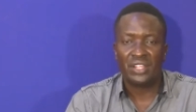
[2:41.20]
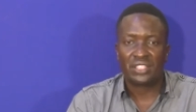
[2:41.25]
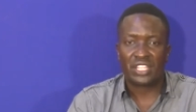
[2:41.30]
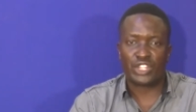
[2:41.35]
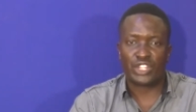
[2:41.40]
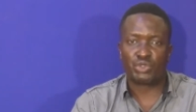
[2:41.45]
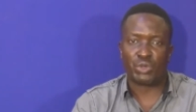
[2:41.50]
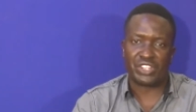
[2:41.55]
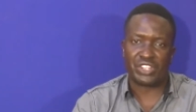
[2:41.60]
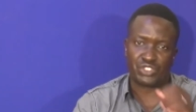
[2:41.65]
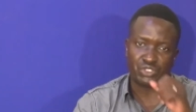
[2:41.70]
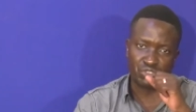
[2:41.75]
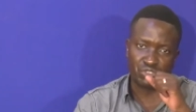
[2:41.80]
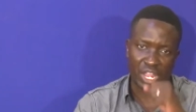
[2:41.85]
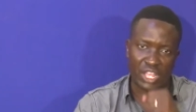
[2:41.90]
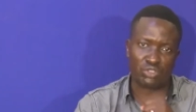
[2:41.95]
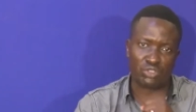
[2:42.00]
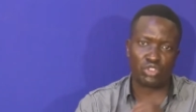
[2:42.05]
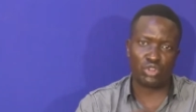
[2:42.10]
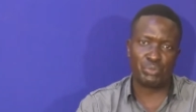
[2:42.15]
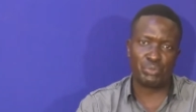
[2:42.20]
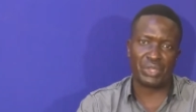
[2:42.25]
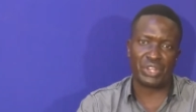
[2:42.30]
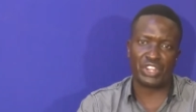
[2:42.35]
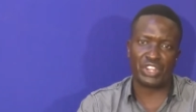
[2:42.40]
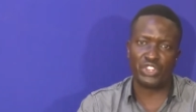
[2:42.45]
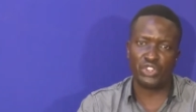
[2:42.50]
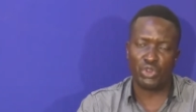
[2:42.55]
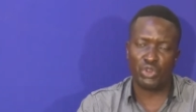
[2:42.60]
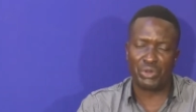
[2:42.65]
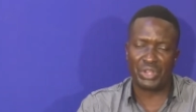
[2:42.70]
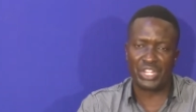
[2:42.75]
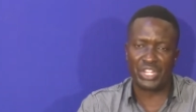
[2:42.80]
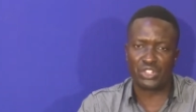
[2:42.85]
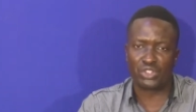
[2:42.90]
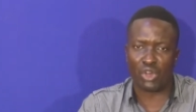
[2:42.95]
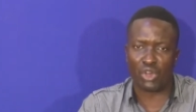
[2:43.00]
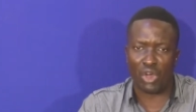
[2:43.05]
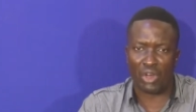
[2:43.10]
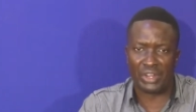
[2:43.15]
that your strength will be renewed
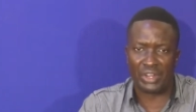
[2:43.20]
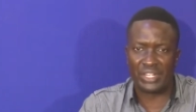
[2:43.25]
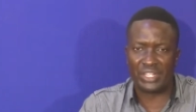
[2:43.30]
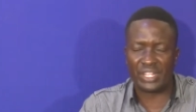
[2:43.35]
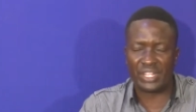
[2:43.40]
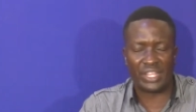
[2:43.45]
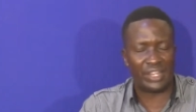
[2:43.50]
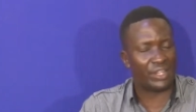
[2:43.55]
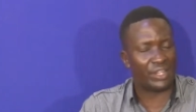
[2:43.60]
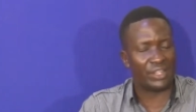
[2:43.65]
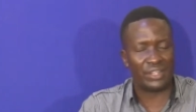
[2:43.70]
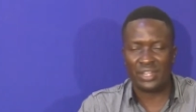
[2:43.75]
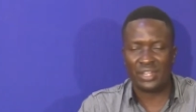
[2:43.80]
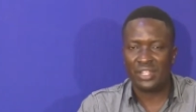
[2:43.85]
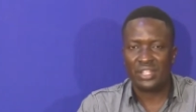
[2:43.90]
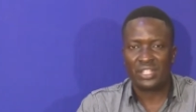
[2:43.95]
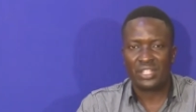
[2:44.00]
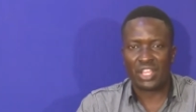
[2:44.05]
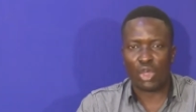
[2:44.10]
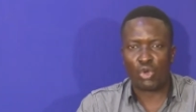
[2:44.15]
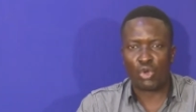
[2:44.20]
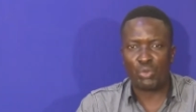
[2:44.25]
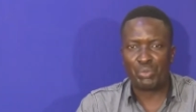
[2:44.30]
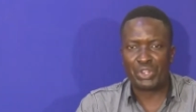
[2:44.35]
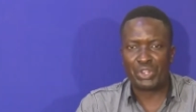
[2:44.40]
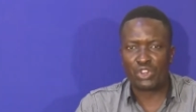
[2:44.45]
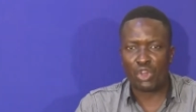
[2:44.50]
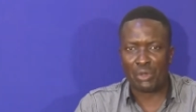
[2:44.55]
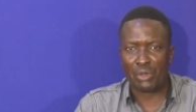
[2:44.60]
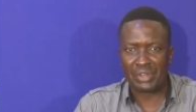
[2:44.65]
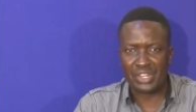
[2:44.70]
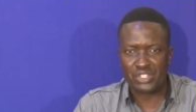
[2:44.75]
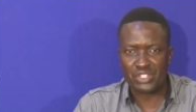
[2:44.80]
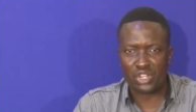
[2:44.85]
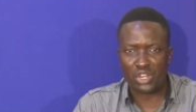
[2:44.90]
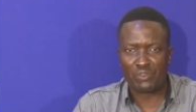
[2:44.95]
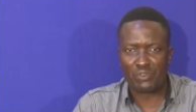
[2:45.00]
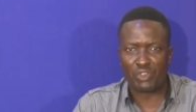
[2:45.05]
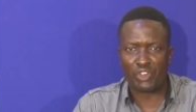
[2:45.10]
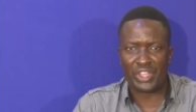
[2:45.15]
in God and there will be no
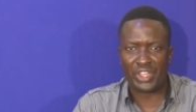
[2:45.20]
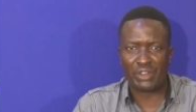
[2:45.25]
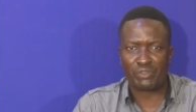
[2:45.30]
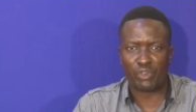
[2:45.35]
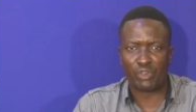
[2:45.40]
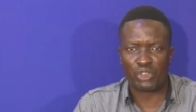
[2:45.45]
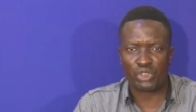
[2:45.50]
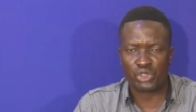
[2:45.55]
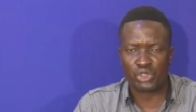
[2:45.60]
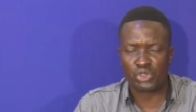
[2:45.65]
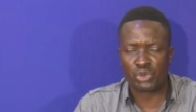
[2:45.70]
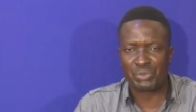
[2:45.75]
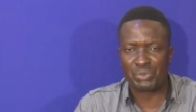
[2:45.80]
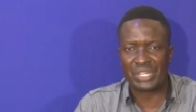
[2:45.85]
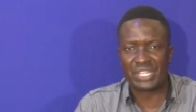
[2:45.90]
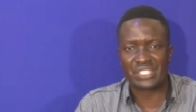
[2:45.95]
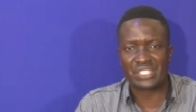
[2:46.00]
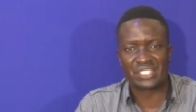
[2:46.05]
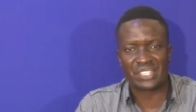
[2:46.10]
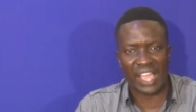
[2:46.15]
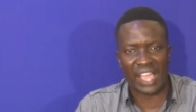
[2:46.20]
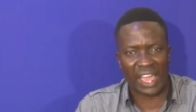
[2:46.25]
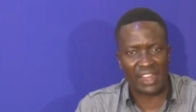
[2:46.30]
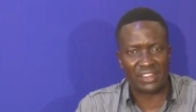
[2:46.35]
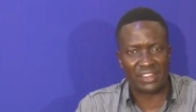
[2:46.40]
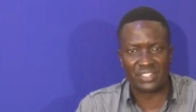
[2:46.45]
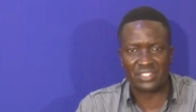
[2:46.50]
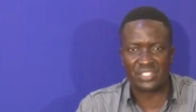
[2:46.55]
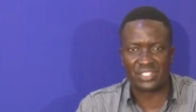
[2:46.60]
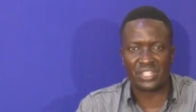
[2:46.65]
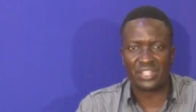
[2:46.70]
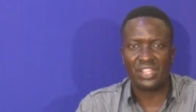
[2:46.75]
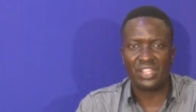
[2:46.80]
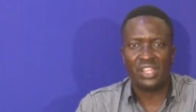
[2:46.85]
reason for, for you to be discouraged.